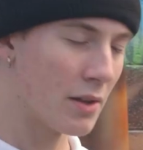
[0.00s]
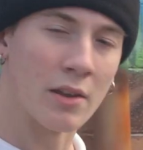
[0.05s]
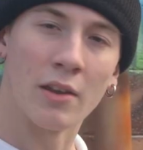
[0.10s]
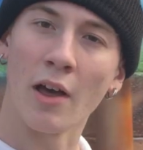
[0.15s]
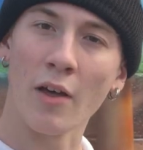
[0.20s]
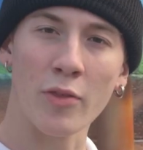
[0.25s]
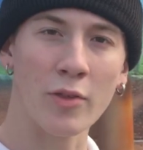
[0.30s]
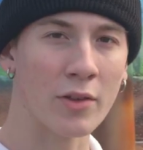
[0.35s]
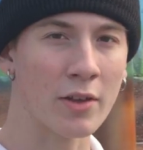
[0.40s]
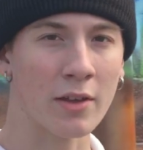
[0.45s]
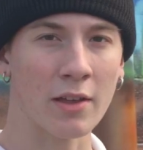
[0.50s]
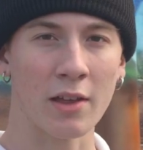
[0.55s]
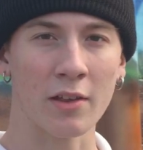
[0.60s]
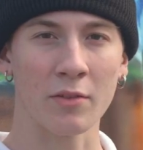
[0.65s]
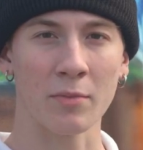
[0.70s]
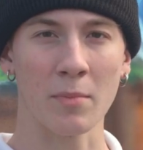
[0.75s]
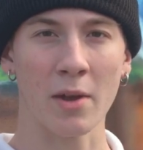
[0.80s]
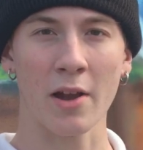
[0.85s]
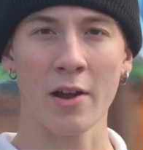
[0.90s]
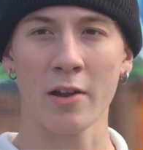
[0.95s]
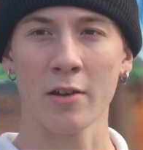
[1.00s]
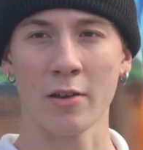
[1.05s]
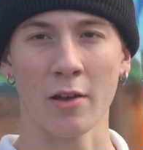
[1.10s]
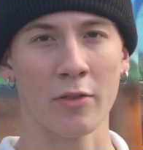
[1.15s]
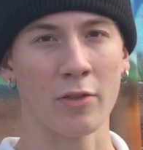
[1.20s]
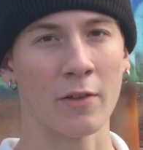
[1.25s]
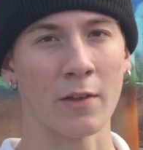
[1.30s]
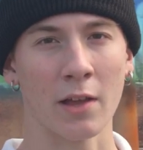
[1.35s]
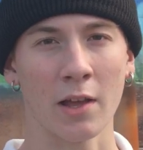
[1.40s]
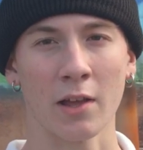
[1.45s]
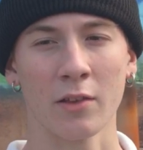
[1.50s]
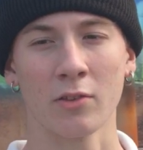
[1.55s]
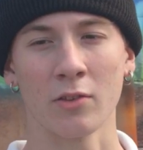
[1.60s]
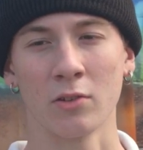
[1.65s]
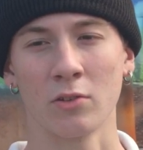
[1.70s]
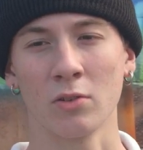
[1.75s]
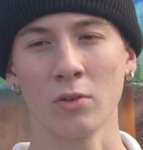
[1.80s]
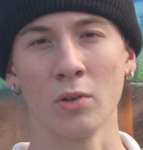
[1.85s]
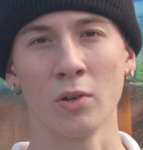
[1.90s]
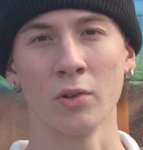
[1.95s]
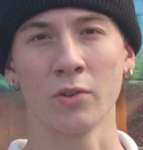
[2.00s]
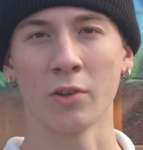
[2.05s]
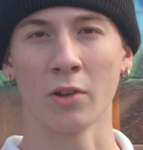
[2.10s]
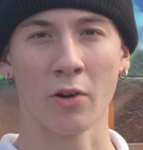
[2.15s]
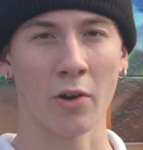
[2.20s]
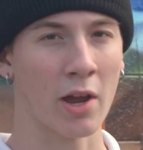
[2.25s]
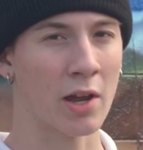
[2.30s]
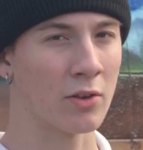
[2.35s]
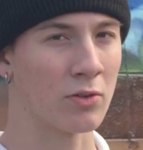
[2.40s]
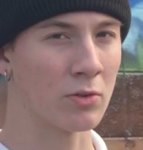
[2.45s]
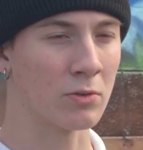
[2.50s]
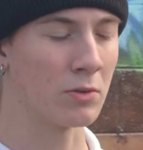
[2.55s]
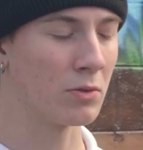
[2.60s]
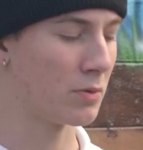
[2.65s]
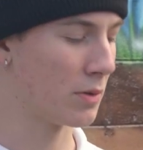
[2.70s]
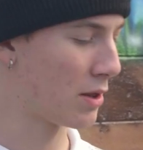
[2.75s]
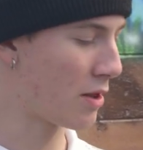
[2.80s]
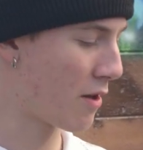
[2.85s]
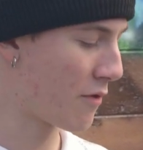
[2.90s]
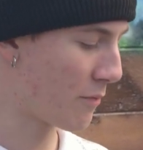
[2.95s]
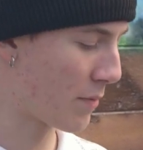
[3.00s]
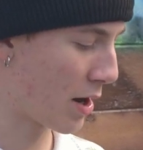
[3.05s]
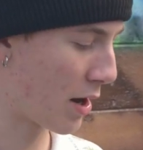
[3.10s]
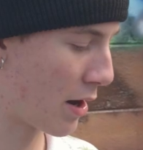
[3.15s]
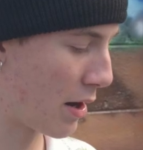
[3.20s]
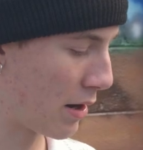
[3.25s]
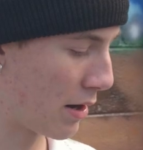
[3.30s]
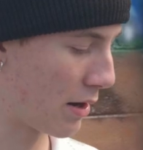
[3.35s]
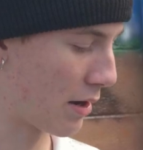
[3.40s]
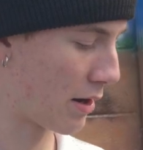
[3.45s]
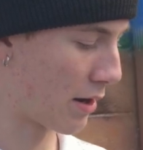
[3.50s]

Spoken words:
Nothing against MERRITT, nothing against the tool. It's a great tool. We love MERRITT.